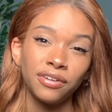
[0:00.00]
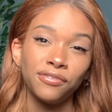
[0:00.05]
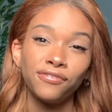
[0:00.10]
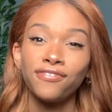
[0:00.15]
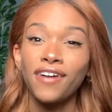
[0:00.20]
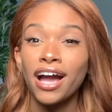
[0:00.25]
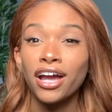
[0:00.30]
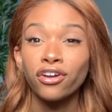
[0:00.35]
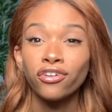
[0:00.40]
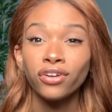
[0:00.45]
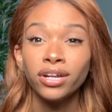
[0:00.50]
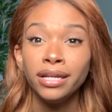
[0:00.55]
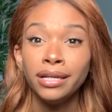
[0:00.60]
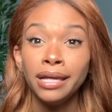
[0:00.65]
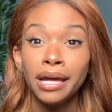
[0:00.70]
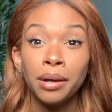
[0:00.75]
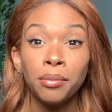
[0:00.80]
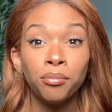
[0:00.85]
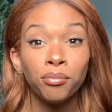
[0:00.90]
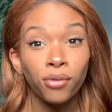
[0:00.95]

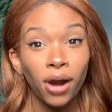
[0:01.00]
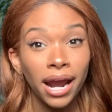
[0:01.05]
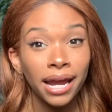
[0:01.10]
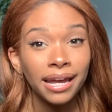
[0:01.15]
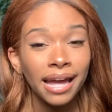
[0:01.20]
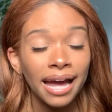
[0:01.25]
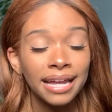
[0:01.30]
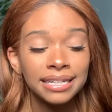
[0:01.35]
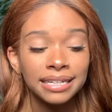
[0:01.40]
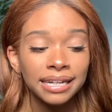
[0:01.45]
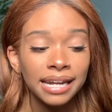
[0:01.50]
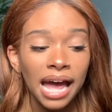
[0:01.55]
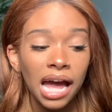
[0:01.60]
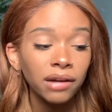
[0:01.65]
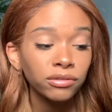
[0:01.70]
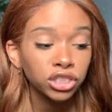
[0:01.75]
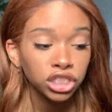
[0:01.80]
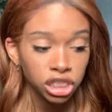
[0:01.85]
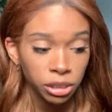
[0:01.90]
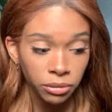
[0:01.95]
fiery and bright. I didn't
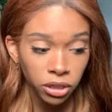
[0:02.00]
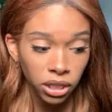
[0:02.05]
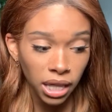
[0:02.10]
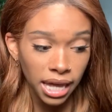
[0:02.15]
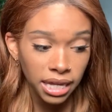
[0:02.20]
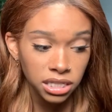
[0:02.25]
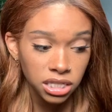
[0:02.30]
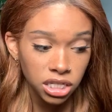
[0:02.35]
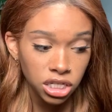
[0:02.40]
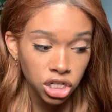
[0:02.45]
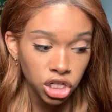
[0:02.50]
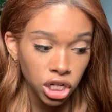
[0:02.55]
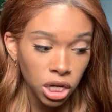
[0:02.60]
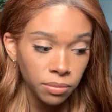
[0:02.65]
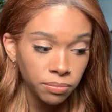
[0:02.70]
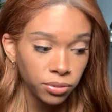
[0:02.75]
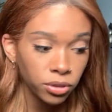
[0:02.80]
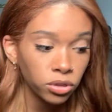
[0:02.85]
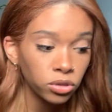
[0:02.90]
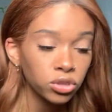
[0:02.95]
have Shimmer Lights
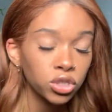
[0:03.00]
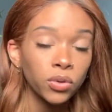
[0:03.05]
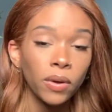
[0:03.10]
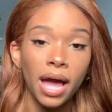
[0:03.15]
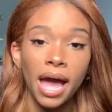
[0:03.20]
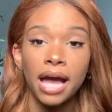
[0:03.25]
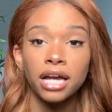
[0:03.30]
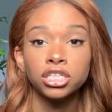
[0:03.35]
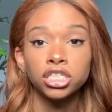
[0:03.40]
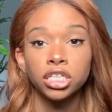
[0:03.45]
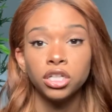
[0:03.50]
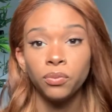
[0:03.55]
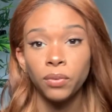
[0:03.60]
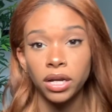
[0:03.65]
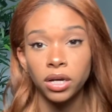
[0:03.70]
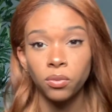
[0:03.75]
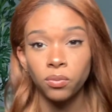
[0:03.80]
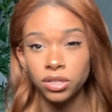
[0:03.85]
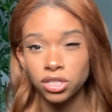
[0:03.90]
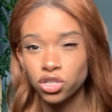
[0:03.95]
shampoo, so I actually
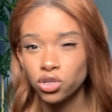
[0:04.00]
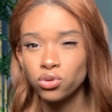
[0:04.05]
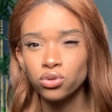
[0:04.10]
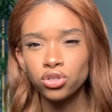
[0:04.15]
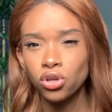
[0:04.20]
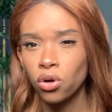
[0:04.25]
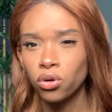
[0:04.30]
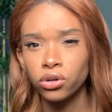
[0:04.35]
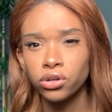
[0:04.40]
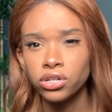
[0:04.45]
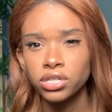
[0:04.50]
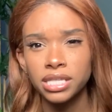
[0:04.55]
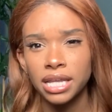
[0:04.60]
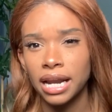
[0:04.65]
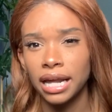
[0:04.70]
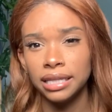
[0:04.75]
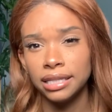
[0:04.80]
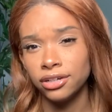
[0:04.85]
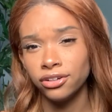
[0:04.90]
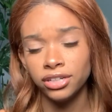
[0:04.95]
went in with two toners that
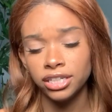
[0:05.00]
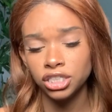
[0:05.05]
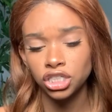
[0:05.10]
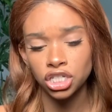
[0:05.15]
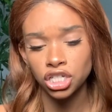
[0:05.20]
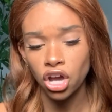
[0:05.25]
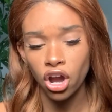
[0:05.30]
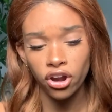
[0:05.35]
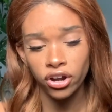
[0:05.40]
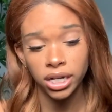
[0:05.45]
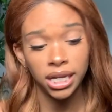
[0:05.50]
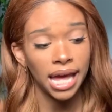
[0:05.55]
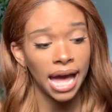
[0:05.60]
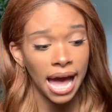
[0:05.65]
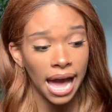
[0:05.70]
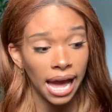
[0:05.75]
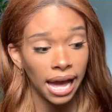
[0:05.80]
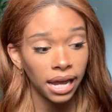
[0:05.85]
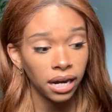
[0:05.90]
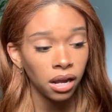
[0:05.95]
I literally just already
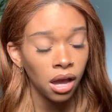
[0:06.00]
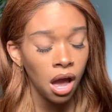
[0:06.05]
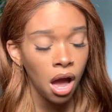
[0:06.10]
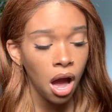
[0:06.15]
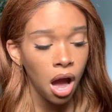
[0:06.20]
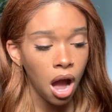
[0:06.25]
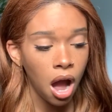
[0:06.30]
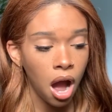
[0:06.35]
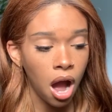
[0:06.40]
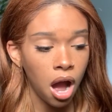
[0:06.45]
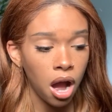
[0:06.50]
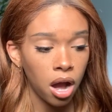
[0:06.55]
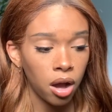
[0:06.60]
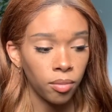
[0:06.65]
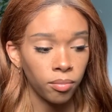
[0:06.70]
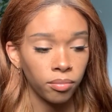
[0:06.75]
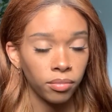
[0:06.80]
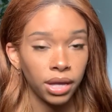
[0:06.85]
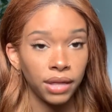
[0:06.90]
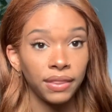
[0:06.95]
had.
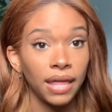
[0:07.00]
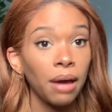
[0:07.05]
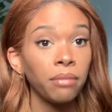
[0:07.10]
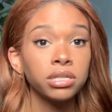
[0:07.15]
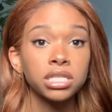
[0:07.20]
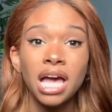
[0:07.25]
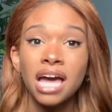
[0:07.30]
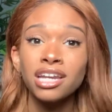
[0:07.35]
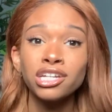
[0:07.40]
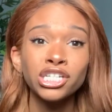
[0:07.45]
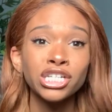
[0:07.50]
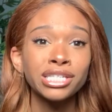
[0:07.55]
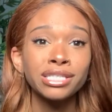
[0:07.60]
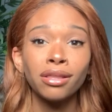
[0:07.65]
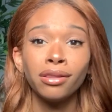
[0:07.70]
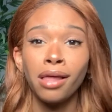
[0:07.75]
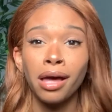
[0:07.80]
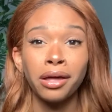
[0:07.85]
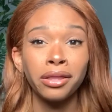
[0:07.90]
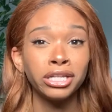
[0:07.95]
Um, and that was kind of just the
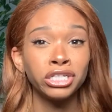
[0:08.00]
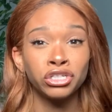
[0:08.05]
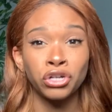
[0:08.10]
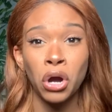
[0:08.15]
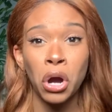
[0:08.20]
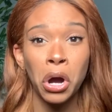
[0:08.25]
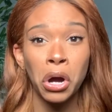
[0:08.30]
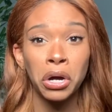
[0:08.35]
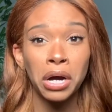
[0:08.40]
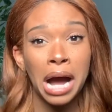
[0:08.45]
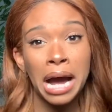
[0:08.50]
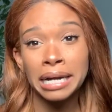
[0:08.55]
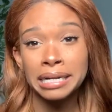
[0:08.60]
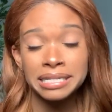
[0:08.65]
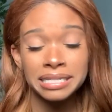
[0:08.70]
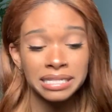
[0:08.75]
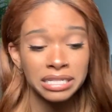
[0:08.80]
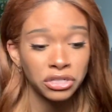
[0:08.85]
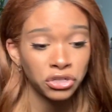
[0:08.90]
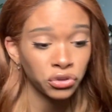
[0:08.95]
luck of the draw,
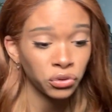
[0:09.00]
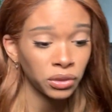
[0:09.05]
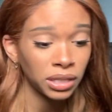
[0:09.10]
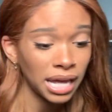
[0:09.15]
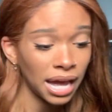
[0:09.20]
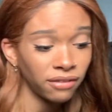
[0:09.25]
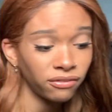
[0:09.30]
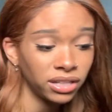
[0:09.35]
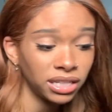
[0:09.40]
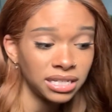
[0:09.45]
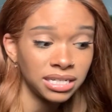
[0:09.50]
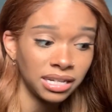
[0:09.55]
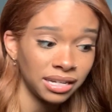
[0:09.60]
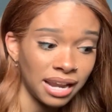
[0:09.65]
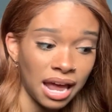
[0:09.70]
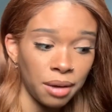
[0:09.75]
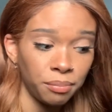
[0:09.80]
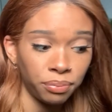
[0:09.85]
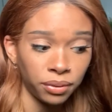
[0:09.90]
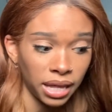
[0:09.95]
honestly, truly. I really did
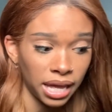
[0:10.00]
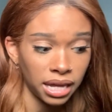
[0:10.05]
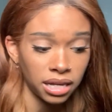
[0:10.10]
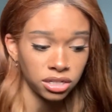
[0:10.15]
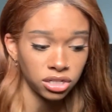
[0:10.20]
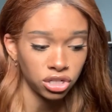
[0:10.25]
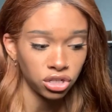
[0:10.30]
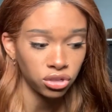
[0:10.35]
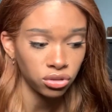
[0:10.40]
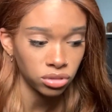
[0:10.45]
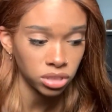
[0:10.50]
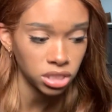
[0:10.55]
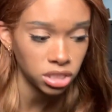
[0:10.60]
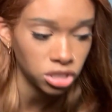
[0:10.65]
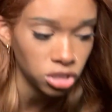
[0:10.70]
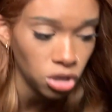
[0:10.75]
not plan to use this